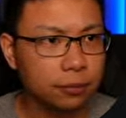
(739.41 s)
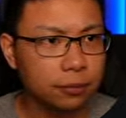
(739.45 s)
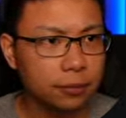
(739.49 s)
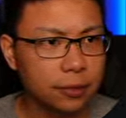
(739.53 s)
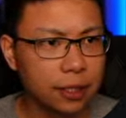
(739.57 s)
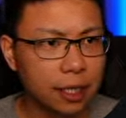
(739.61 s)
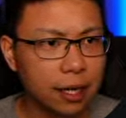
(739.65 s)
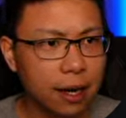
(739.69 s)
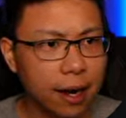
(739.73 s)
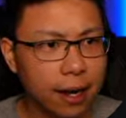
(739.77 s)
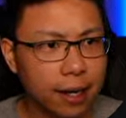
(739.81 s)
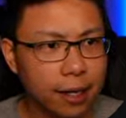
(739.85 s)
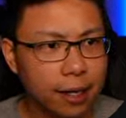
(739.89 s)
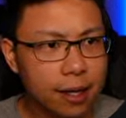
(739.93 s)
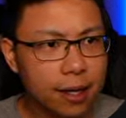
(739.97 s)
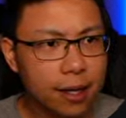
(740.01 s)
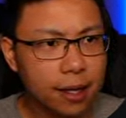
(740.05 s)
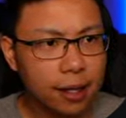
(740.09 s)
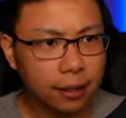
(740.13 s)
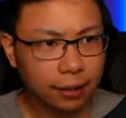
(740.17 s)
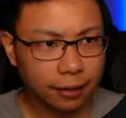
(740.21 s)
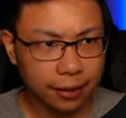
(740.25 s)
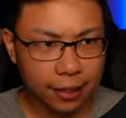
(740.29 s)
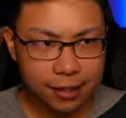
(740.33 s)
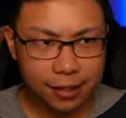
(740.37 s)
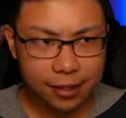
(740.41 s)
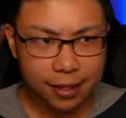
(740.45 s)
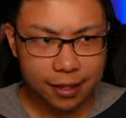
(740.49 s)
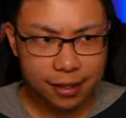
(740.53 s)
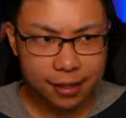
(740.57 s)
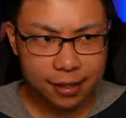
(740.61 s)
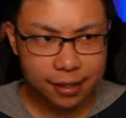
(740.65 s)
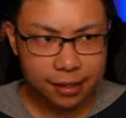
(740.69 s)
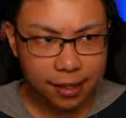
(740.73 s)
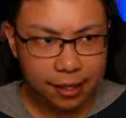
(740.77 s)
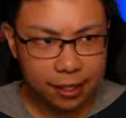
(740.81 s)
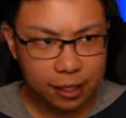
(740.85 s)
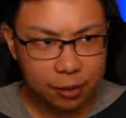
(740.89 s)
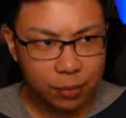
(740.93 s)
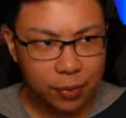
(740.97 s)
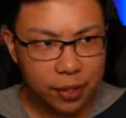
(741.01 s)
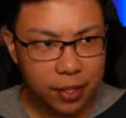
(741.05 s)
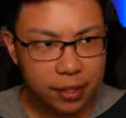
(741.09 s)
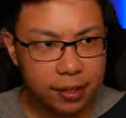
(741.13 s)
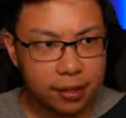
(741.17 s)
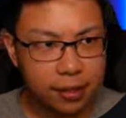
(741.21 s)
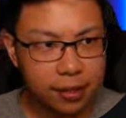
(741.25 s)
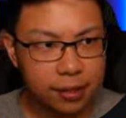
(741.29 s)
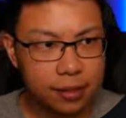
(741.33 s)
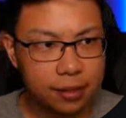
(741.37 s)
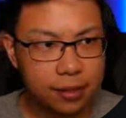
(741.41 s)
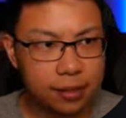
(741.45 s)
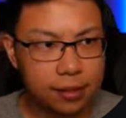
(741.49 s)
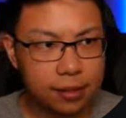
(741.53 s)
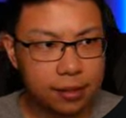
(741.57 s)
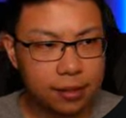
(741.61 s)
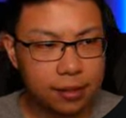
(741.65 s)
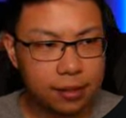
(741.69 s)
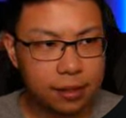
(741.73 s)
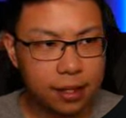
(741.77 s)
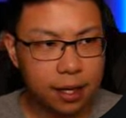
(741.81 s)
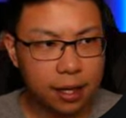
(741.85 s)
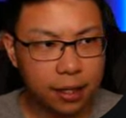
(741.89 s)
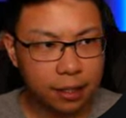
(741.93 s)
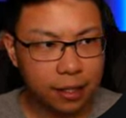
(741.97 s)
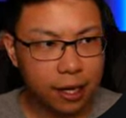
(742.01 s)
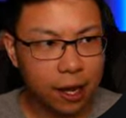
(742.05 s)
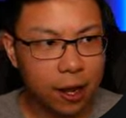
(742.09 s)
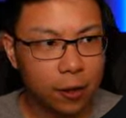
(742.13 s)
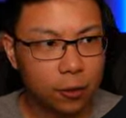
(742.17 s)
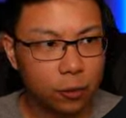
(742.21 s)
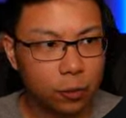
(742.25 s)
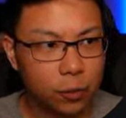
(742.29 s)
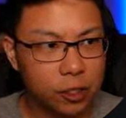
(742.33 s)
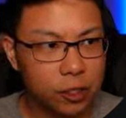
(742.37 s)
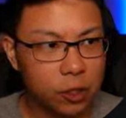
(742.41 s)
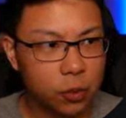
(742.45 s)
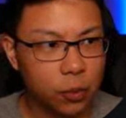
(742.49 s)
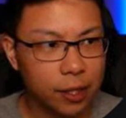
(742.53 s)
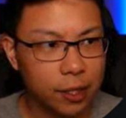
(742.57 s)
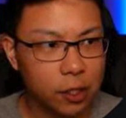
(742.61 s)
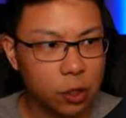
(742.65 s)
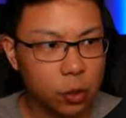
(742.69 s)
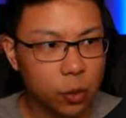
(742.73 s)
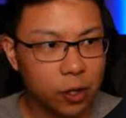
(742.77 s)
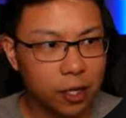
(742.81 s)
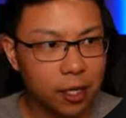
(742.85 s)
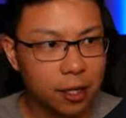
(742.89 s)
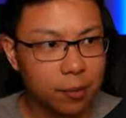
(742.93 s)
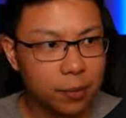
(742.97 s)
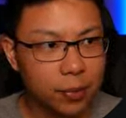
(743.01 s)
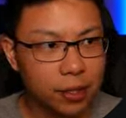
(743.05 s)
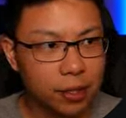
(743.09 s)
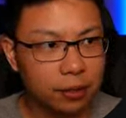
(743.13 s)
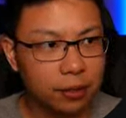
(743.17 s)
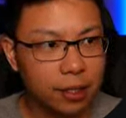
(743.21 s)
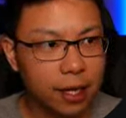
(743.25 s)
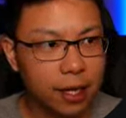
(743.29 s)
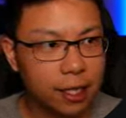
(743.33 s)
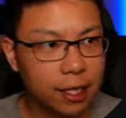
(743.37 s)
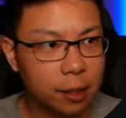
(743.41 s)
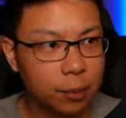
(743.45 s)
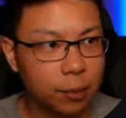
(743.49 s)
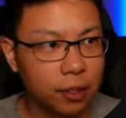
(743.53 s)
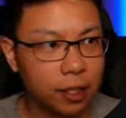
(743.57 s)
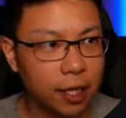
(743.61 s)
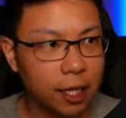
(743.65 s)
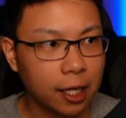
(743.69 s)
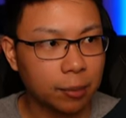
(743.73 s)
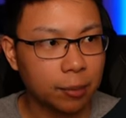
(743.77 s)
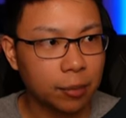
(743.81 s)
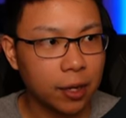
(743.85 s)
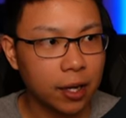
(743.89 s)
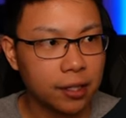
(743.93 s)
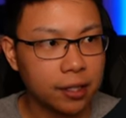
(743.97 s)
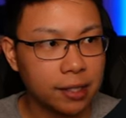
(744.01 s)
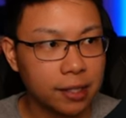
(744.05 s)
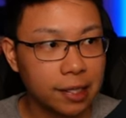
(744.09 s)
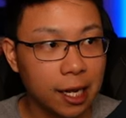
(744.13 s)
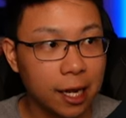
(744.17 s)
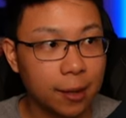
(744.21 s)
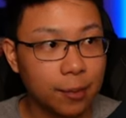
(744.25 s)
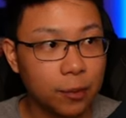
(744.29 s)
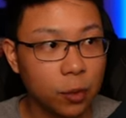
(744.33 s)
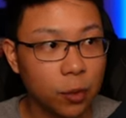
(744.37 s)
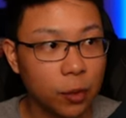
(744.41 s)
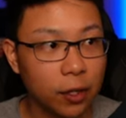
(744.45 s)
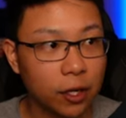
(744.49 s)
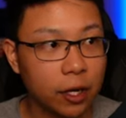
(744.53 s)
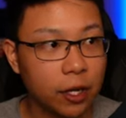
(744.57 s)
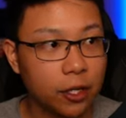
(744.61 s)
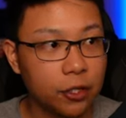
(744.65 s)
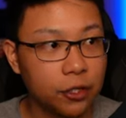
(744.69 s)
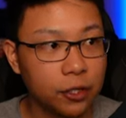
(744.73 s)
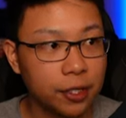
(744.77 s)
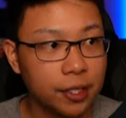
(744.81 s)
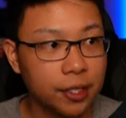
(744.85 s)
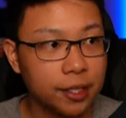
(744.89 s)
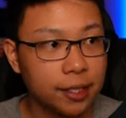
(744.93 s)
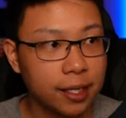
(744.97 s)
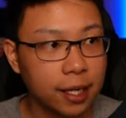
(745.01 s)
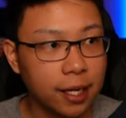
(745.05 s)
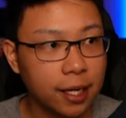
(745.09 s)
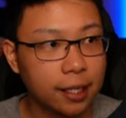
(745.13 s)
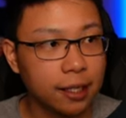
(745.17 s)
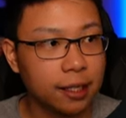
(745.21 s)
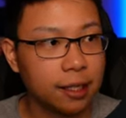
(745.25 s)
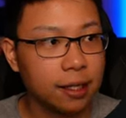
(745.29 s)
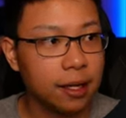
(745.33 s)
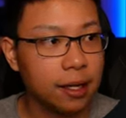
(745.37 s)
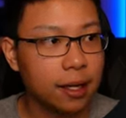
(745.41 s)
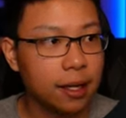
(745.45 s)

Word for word: All right. Less than six months account was doing twenty mil N M clan boss, and now I'm doing one hundred ten